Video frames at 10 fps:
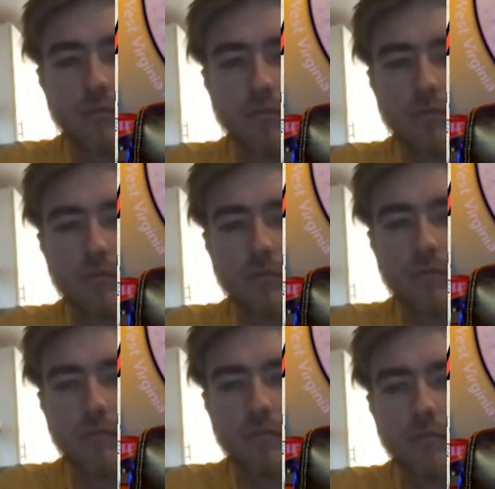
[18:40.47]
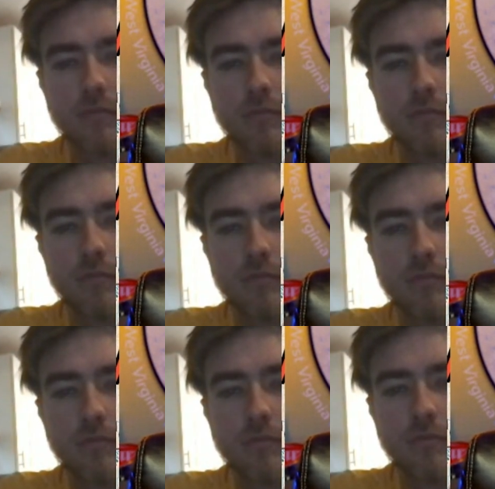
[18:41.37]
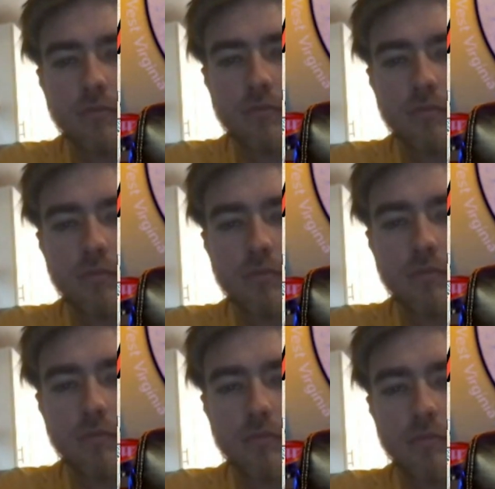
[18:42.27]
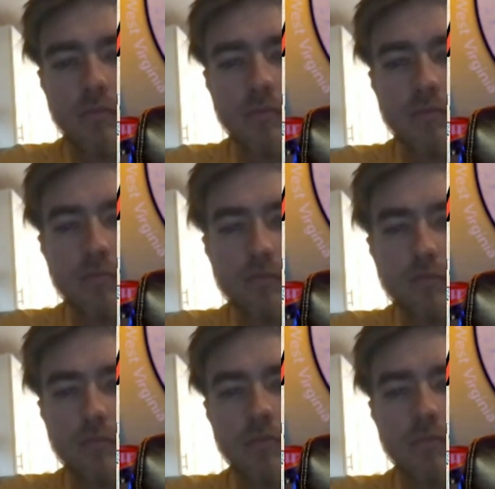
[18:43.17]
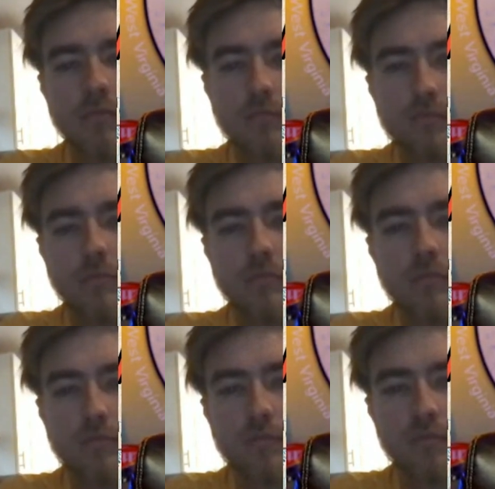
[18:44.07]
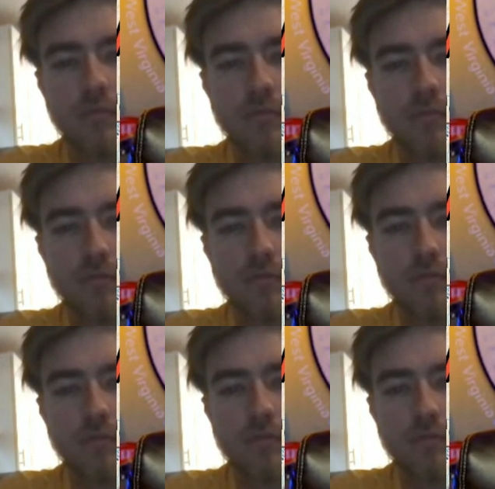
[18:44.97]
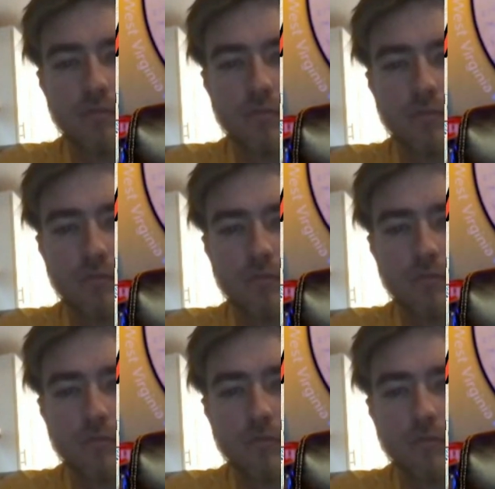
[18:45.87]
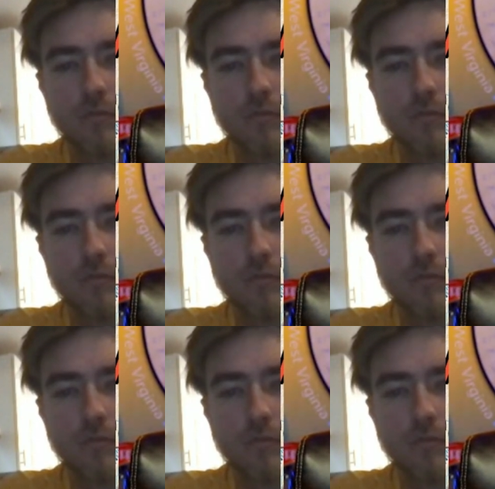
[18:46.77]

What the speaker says: (silent)